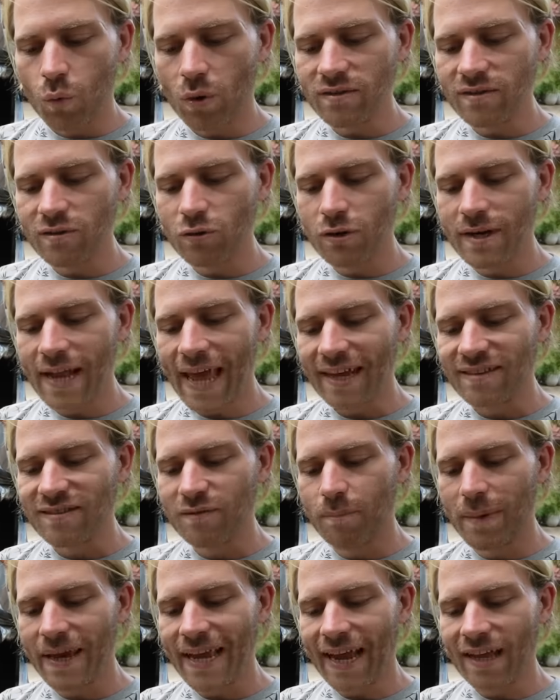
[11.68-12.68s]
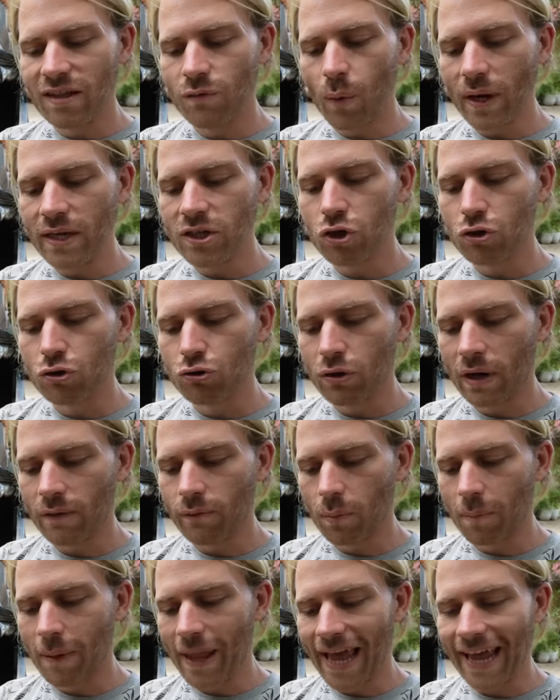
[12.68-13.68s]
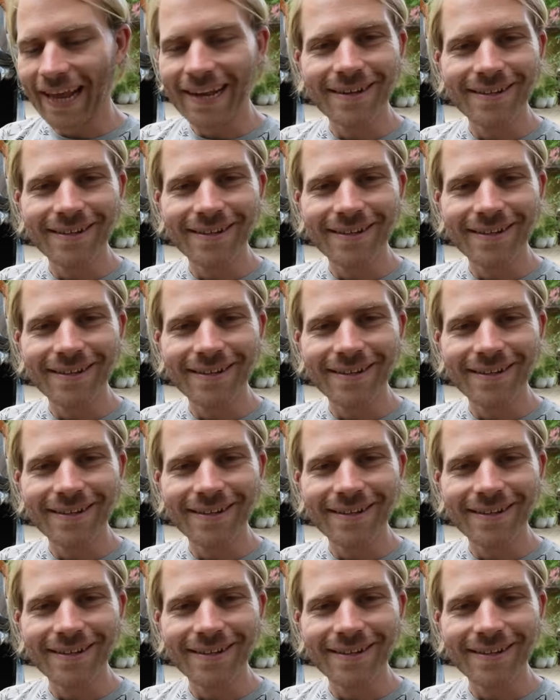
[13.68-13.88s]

What's your next big adventure travel plan?